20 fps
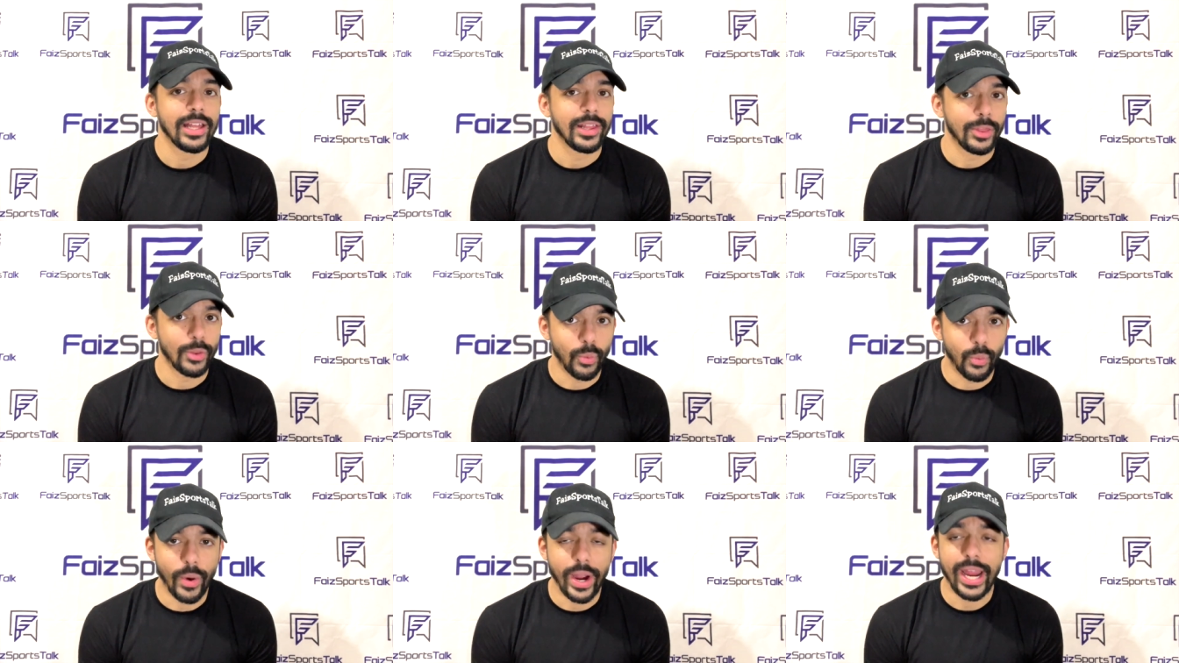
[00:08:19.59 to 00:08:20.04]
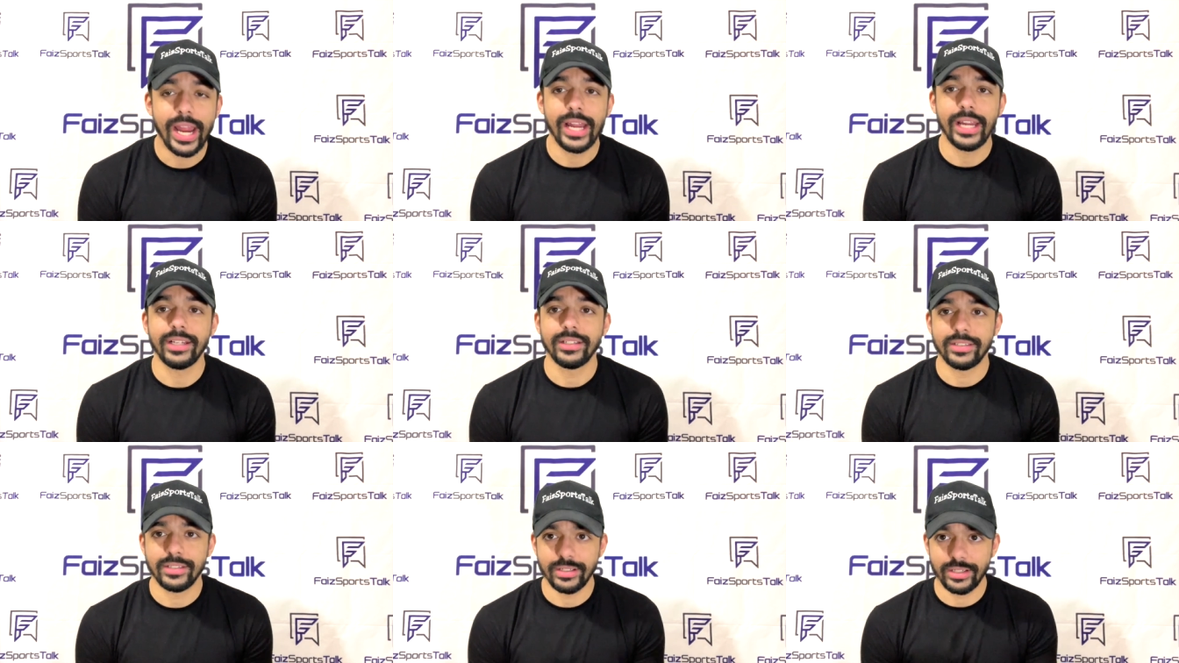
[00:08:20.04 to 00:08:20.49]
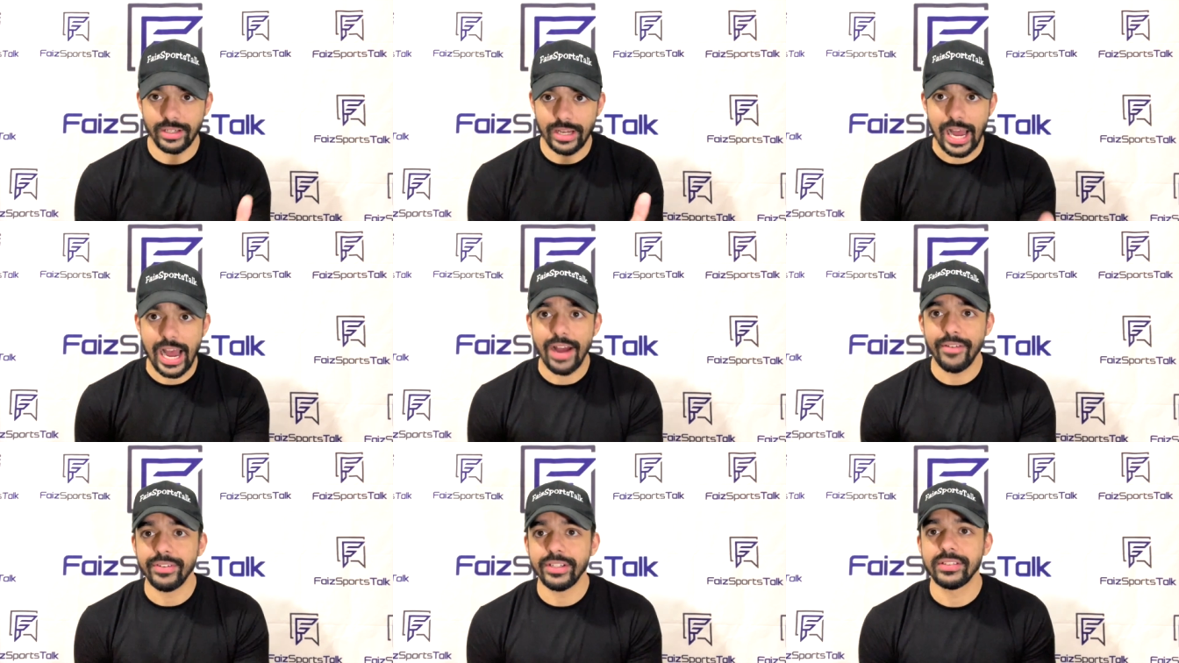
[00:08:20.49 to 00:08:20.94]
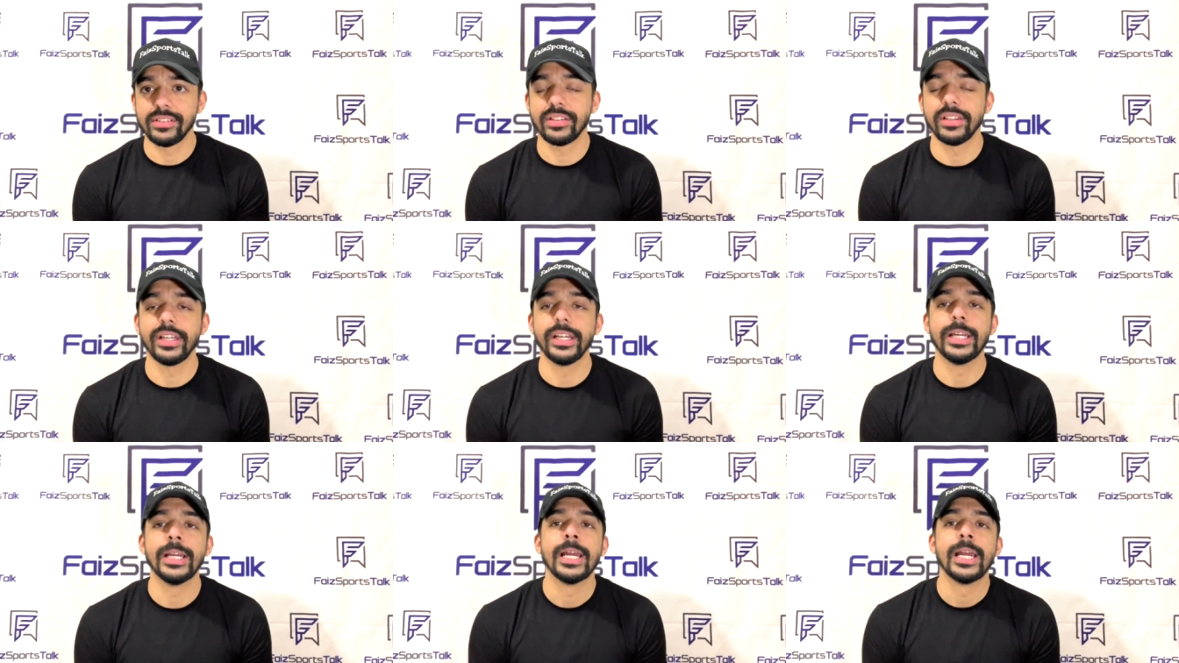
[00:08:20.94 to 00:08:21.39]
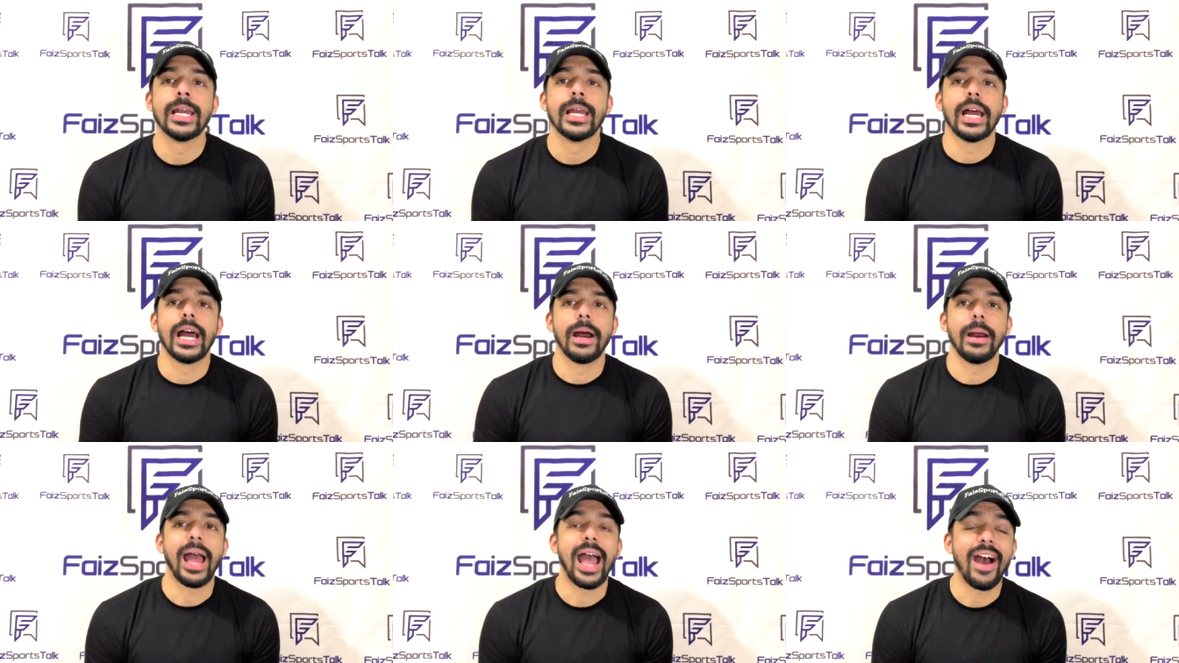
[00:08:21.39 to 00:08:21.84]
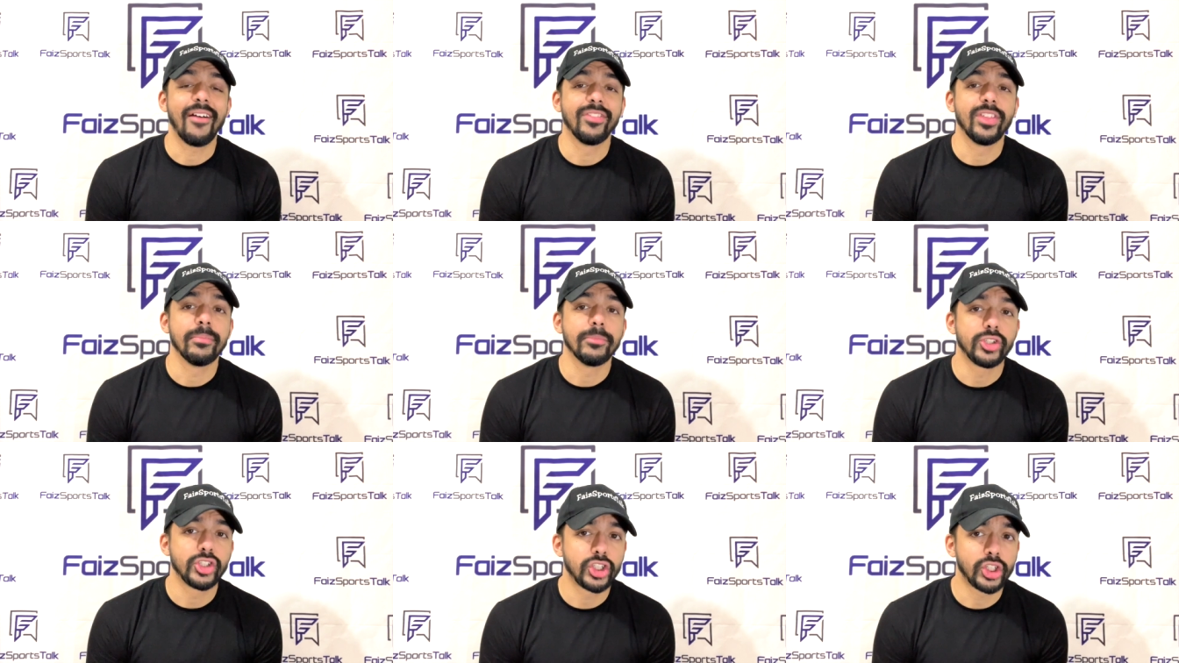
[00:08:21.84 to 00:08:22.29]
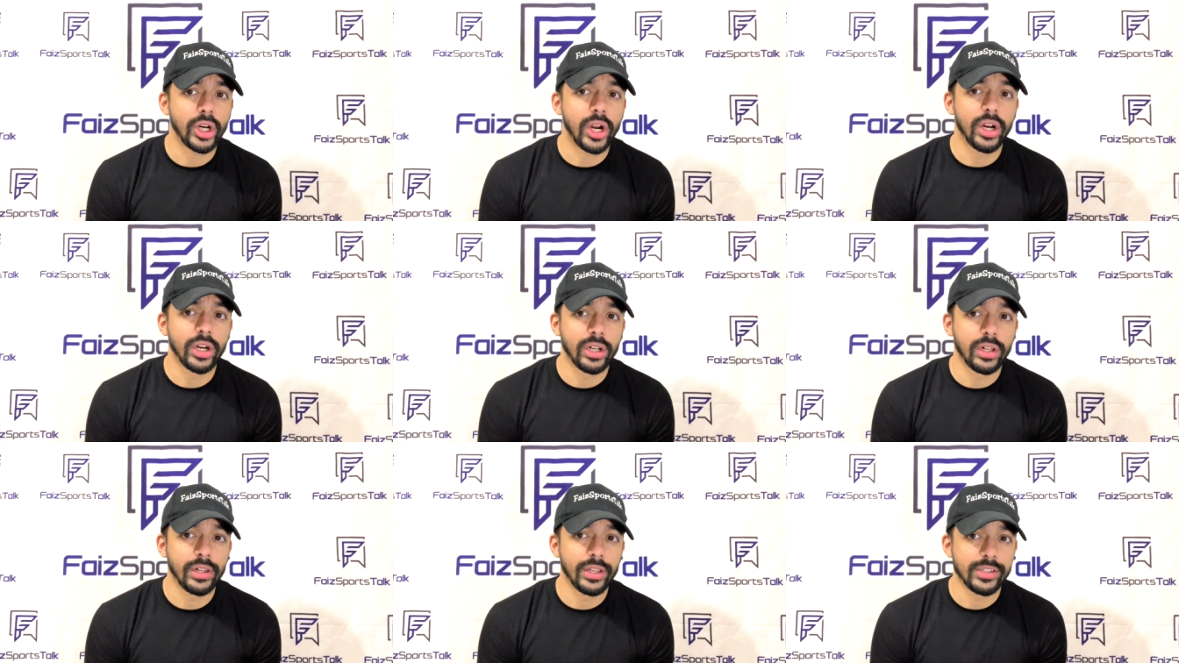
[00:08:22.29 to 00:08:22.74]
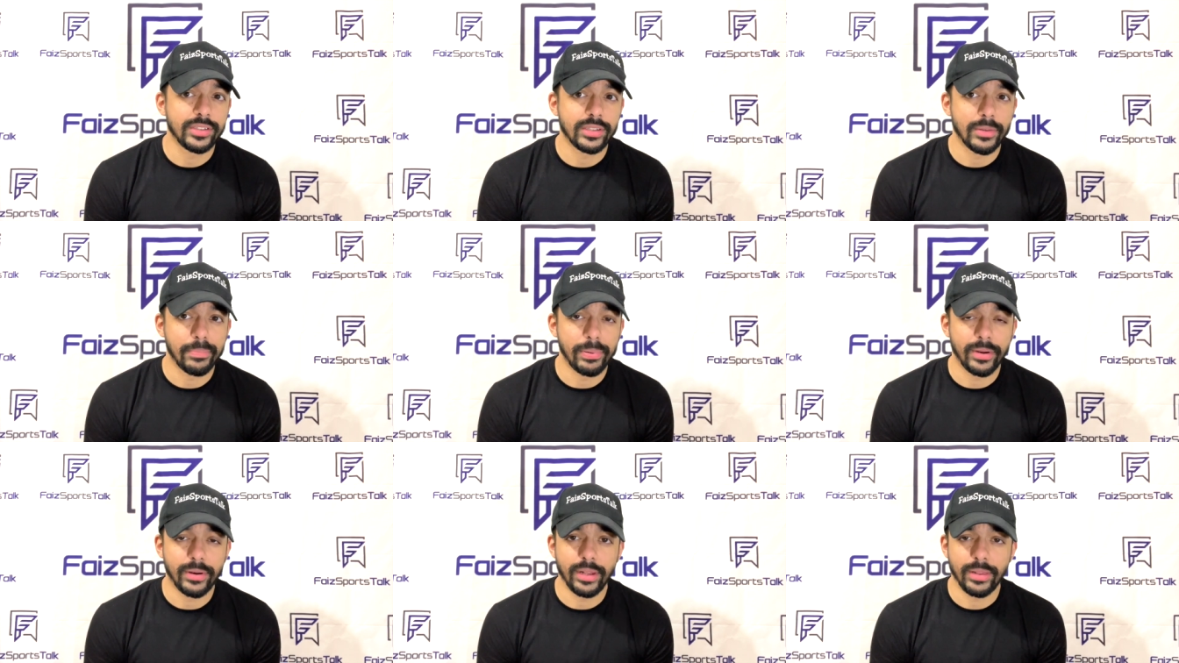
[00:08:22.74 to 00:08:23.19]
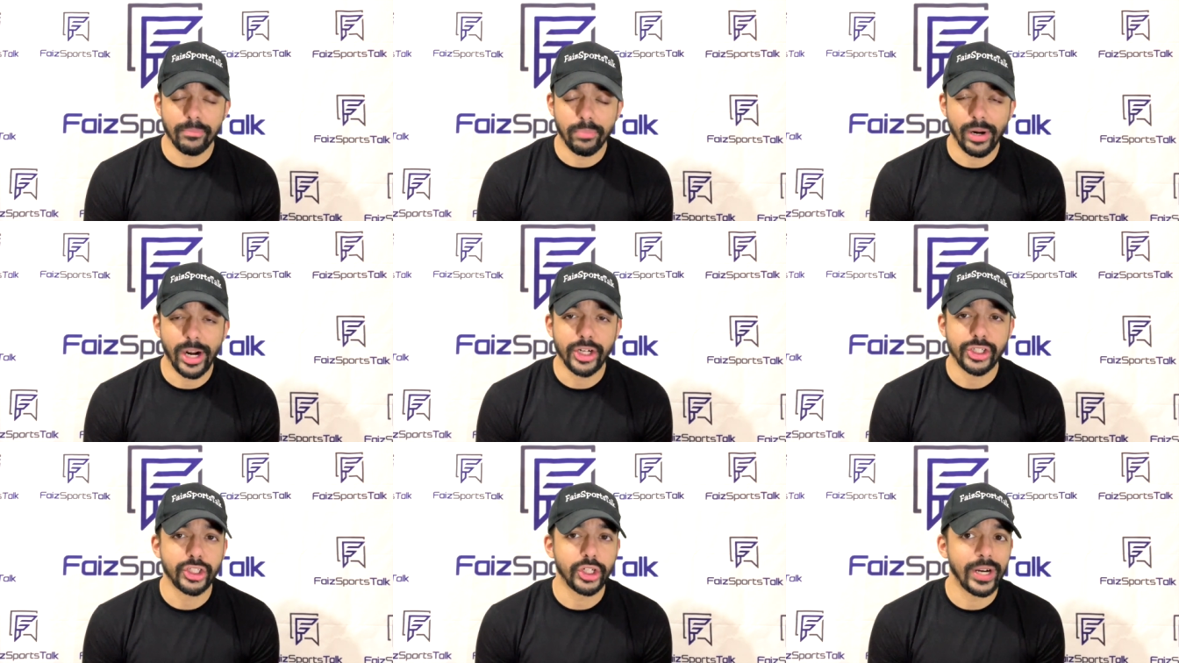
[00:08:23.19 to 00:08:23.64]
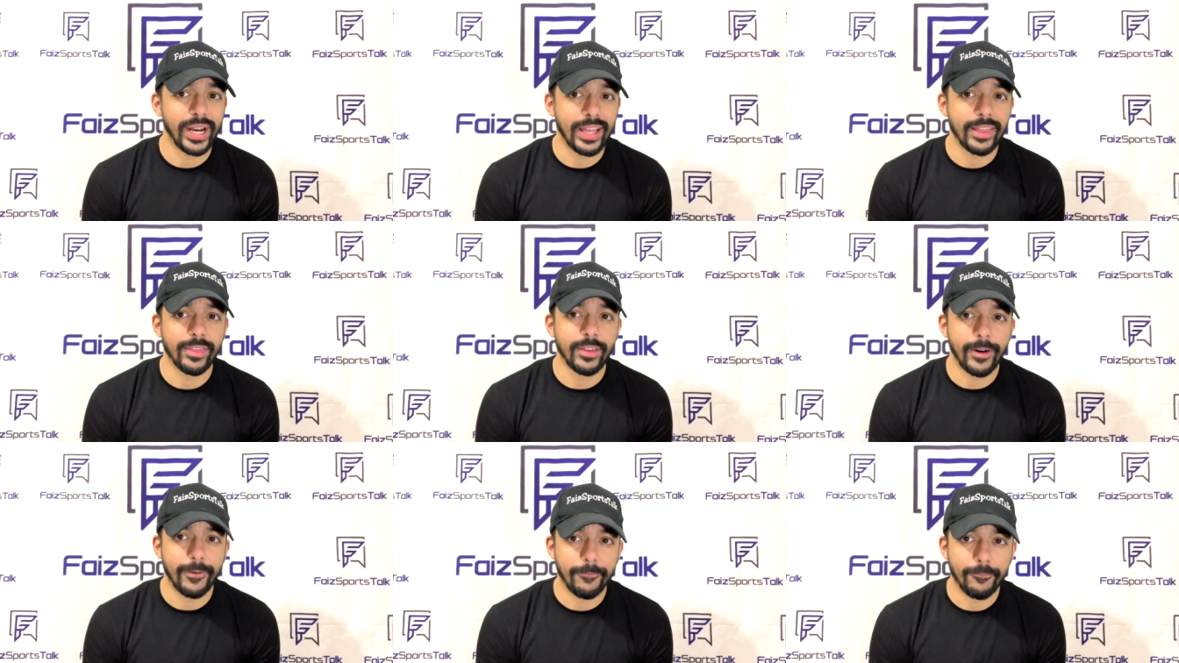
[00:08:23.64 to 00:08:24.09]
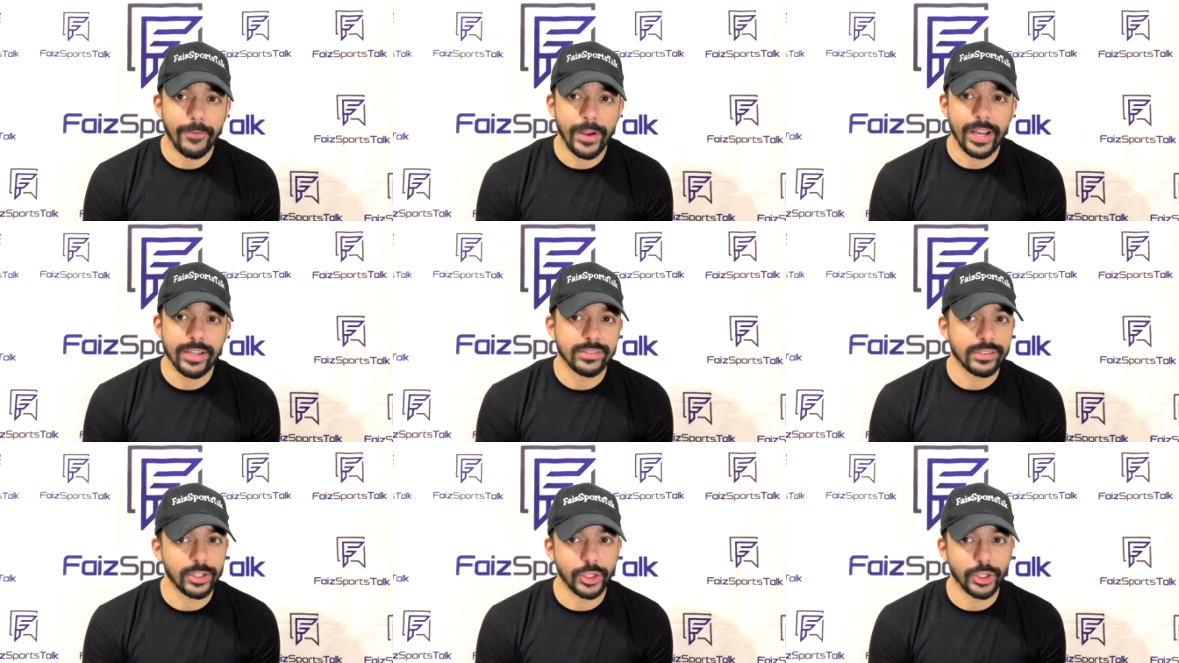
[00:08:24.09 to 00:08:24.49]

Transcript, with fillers: the way to obviously have them struggle is to put pressure in their face,